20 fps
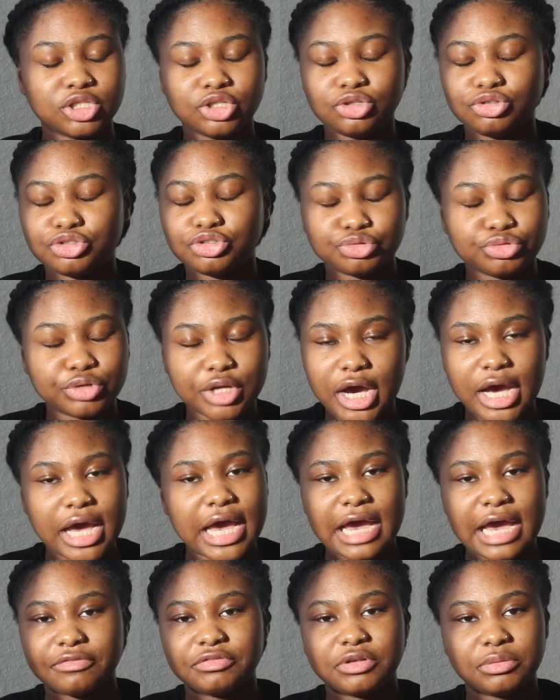You do not
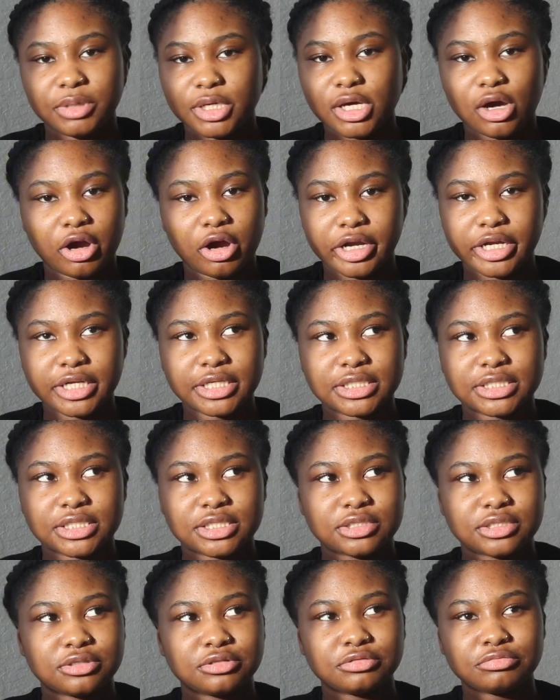have to be
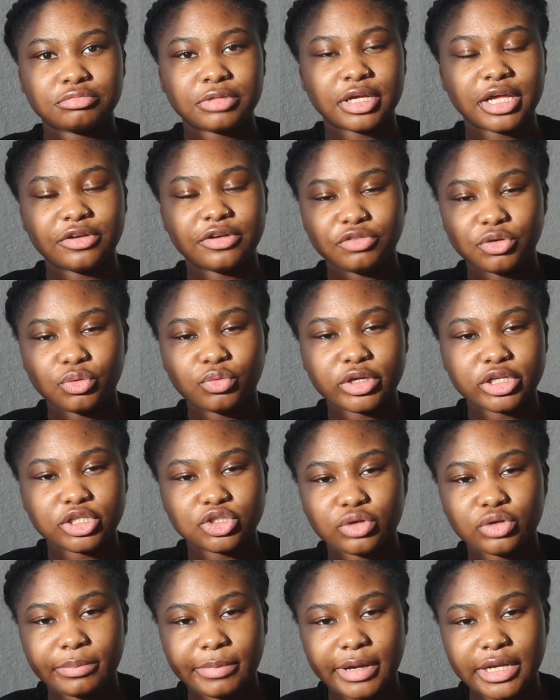artist. If you want
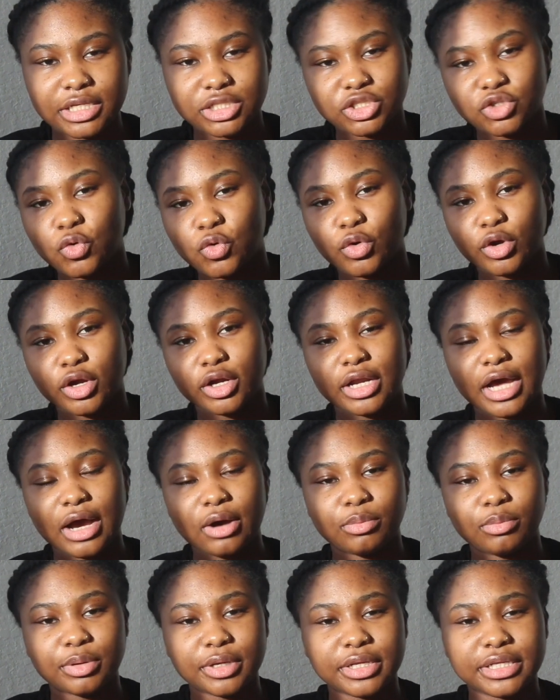to join my Discord,
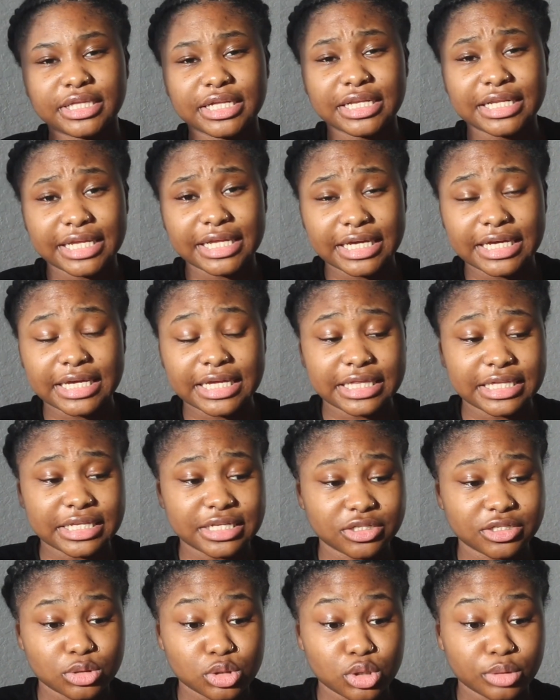I'll put the link in
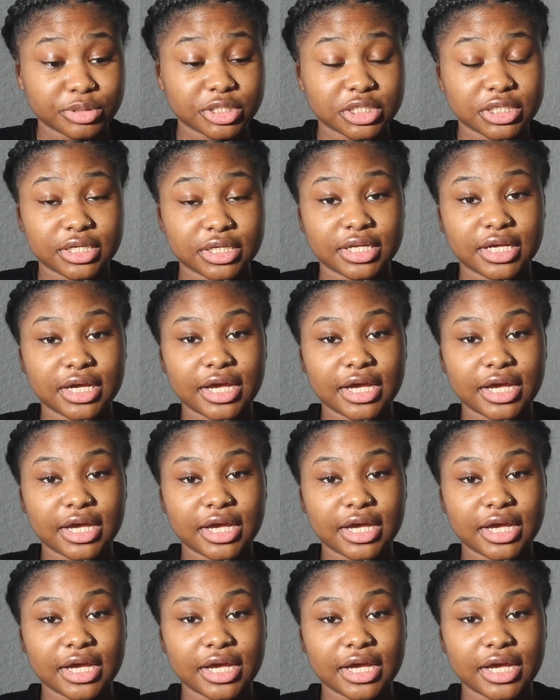the description.